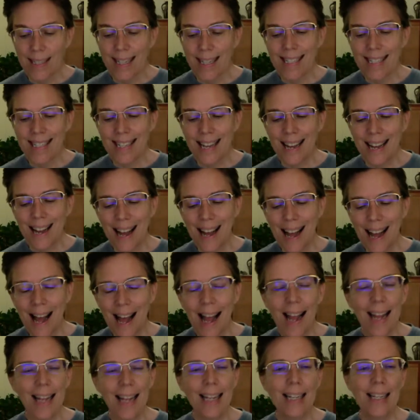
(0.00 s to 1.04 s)
It's
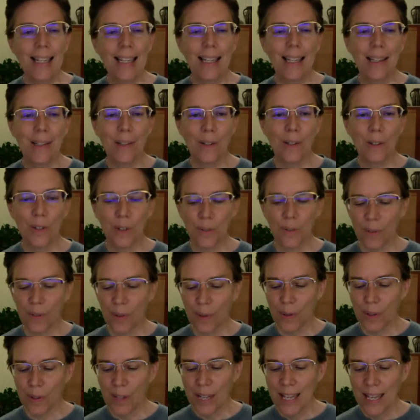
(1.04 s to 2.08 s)
highly useful